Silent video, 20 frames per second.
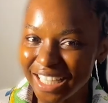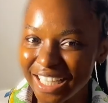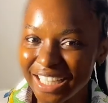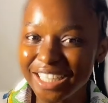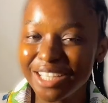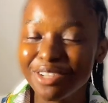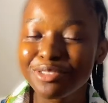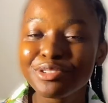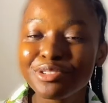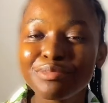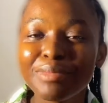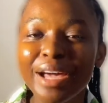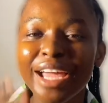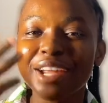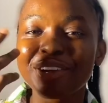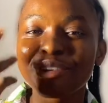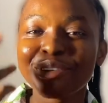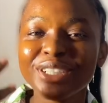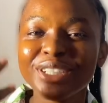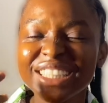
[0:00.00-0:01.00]
They'll do
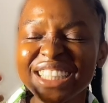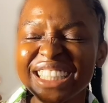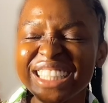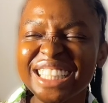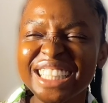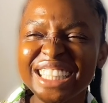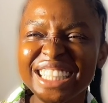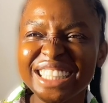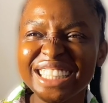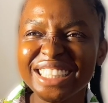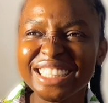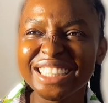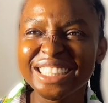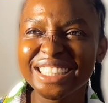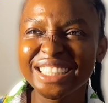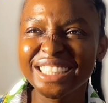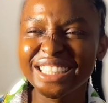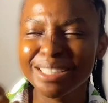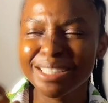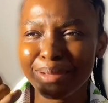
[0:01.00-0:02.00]
microneedling.
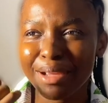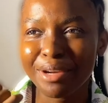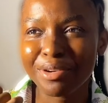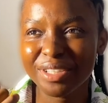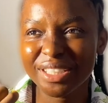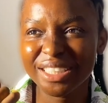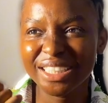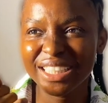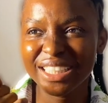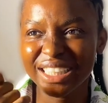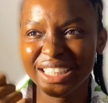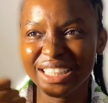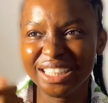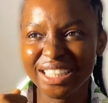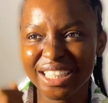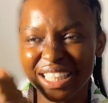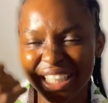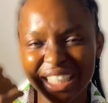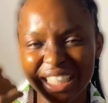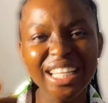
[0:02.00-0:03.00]
Is it microneedling?
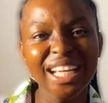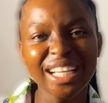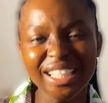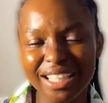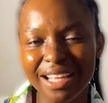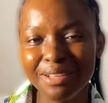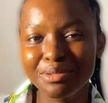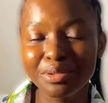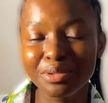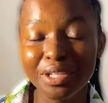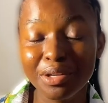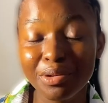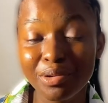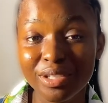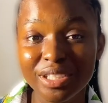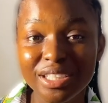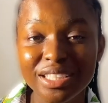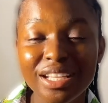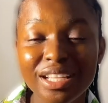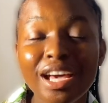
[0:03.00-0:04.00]
Yes, that's what they call
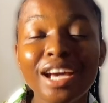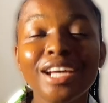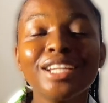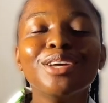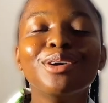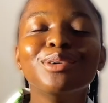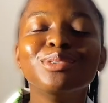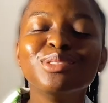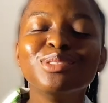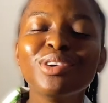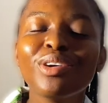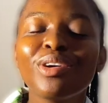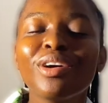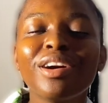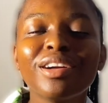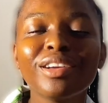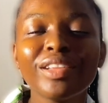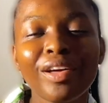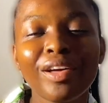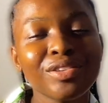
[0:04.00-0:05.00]
it. They'll do
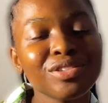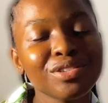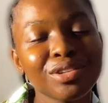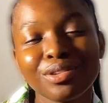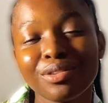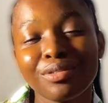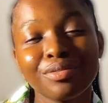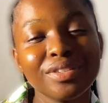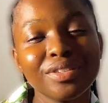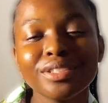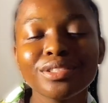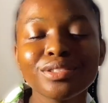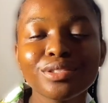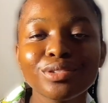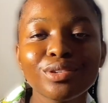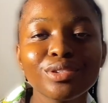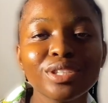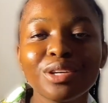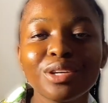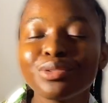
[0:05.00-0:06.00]
all sorts of things.
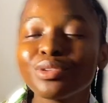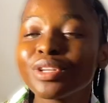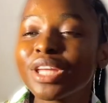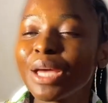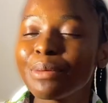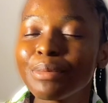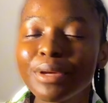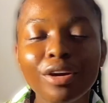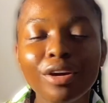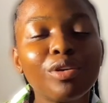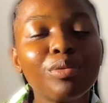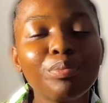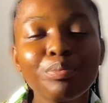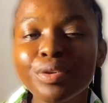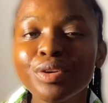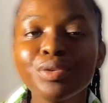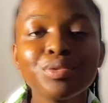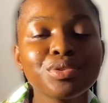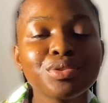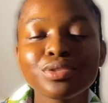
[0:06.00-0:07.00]
So they'll do chemical
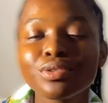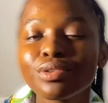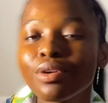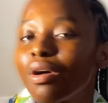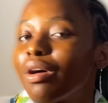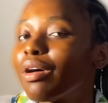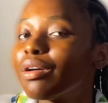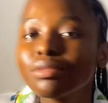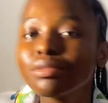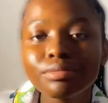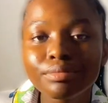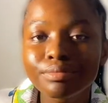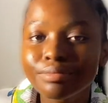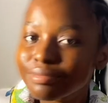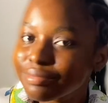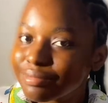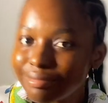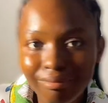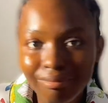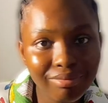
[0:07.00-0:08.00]
peels. So
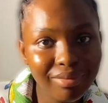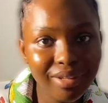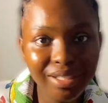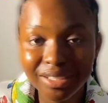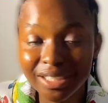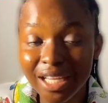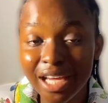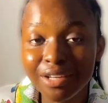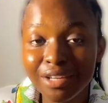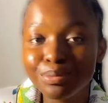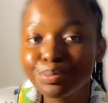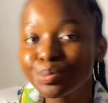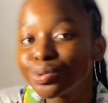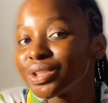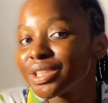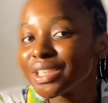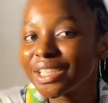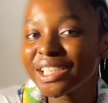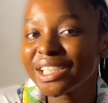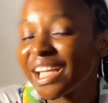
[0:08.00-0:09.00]
they're
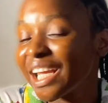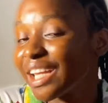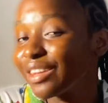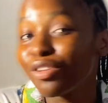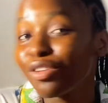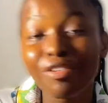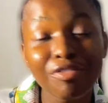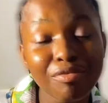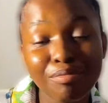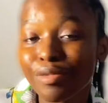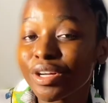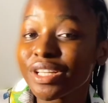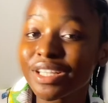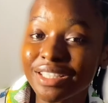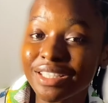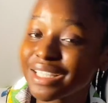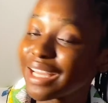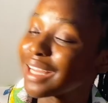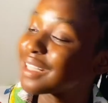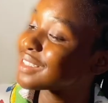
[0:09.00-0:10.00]
putting enough money in
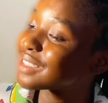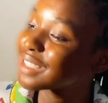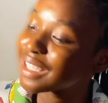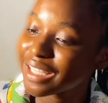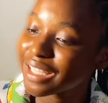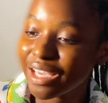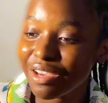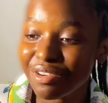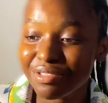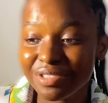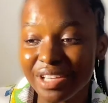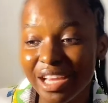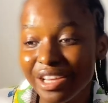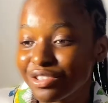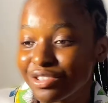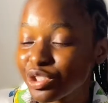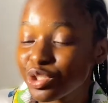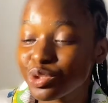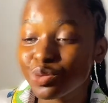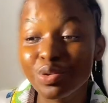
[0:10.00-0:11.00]
their skincare. I
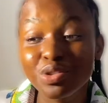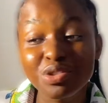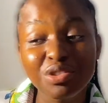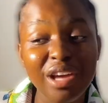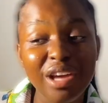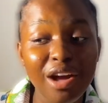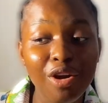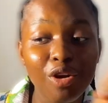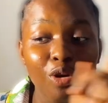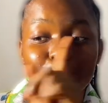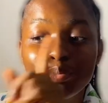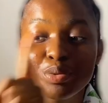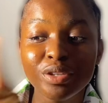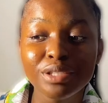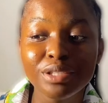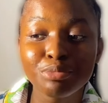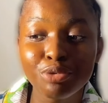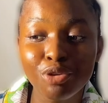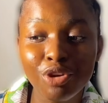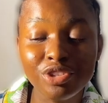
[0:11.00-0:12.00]
just want to go and copy
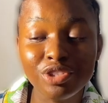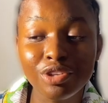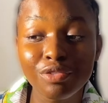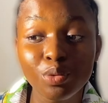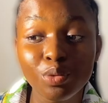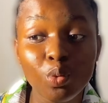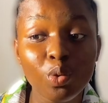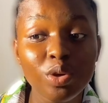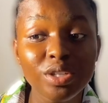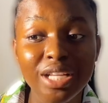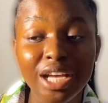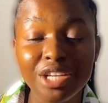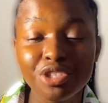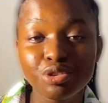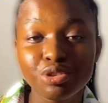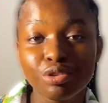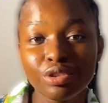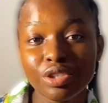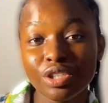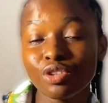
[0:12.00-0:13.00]
it because of the one that's
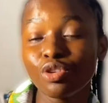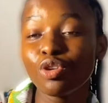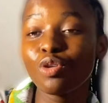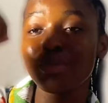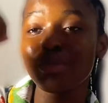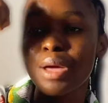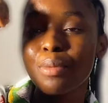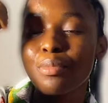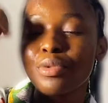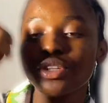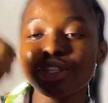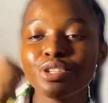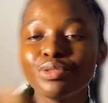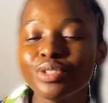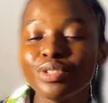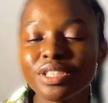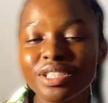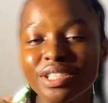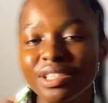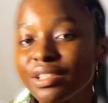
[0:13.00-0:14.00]
showing you, oh, my money
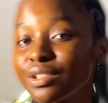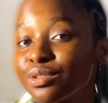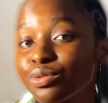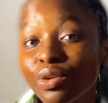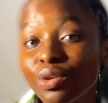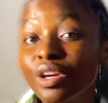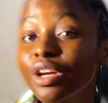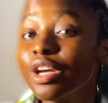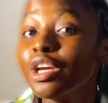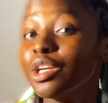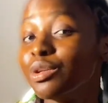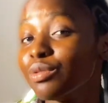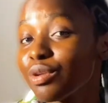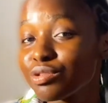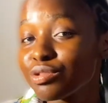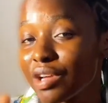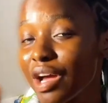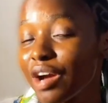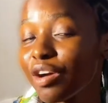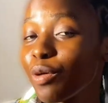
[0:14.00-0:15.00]
routine, this one. You want to
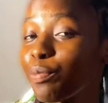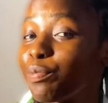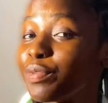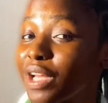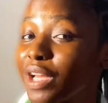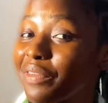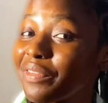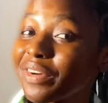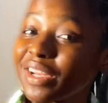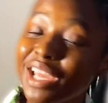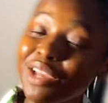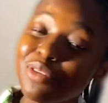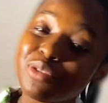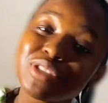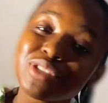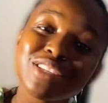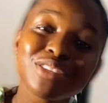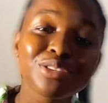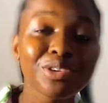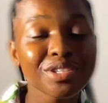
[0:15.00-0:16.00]
go and copy that one, I don't
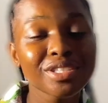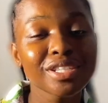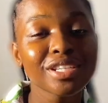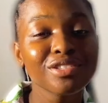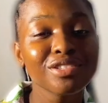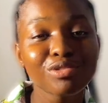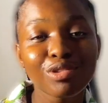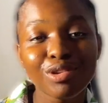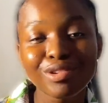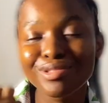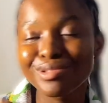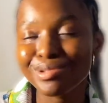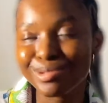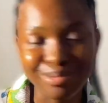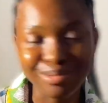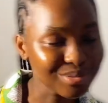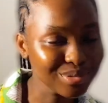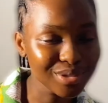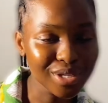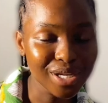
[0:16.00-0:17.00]
think your skin is going
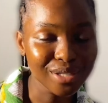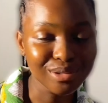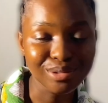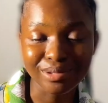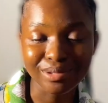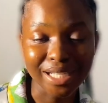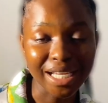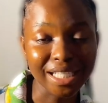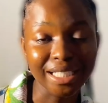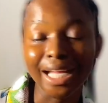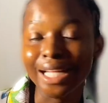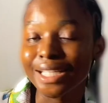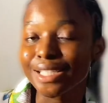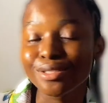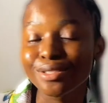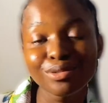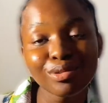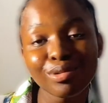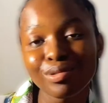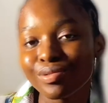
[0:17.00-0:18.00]
to do like that.
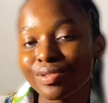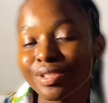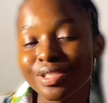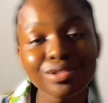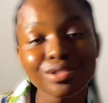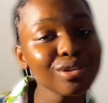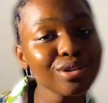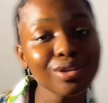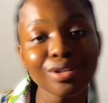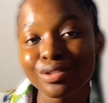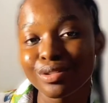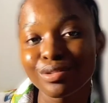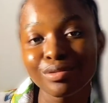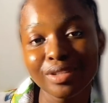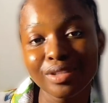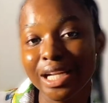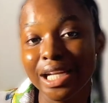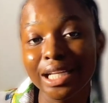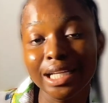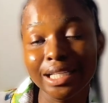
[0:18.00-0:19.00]
No, it's not going to do
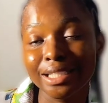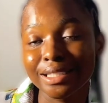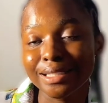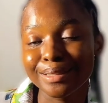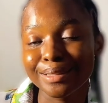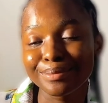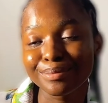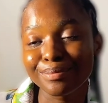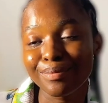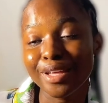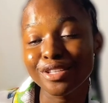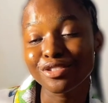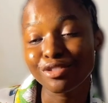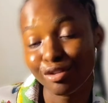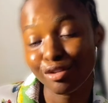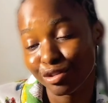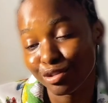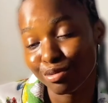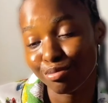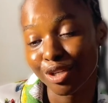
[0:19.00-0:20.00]
like that. Sorry
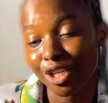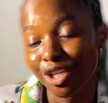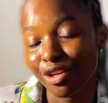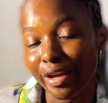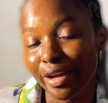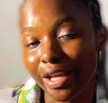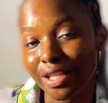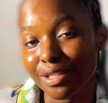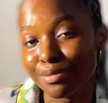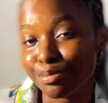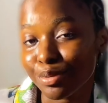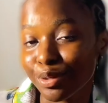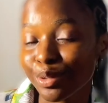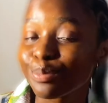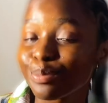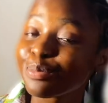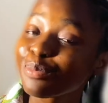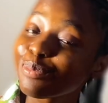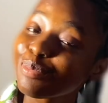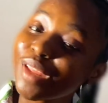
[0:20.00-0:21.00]
to break your heart, but
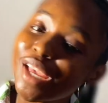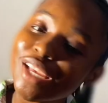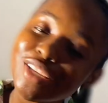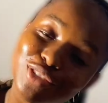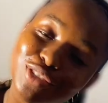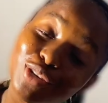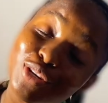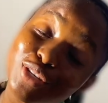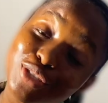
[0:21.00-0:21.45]
it's not going